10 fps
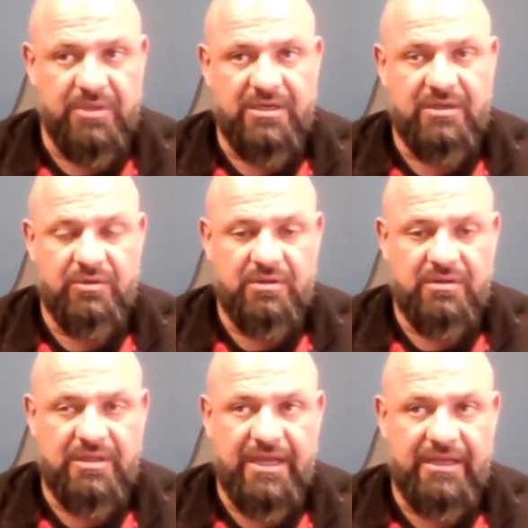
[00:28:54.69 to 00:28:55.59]
But
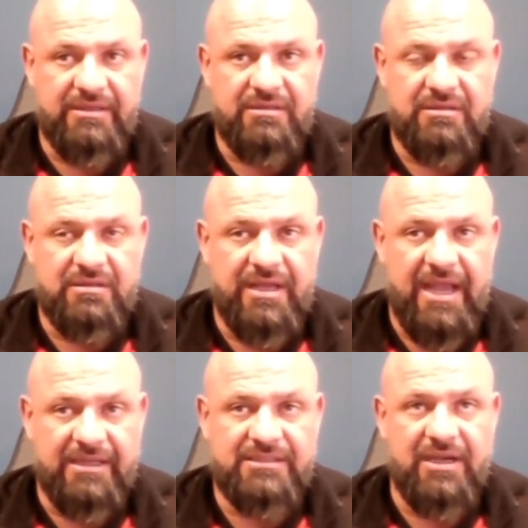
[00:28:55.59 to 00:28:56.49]
they they
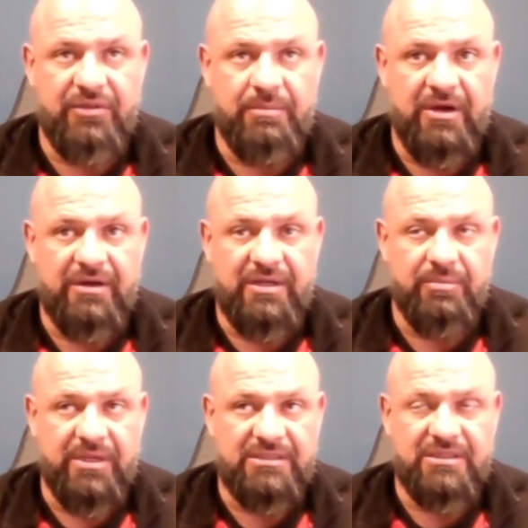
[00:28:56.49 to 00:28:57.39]
had a South
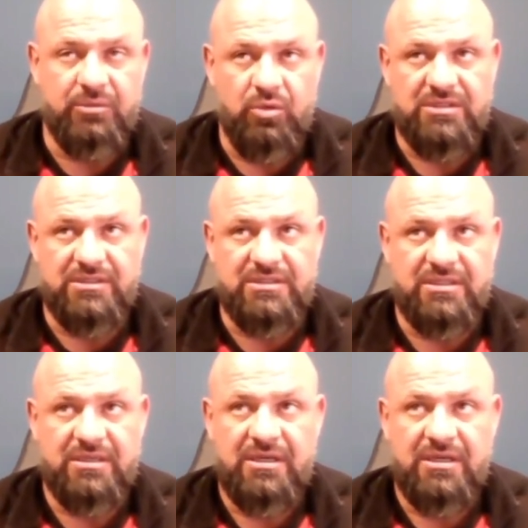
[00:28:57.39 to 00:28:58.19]
American piece that wasn't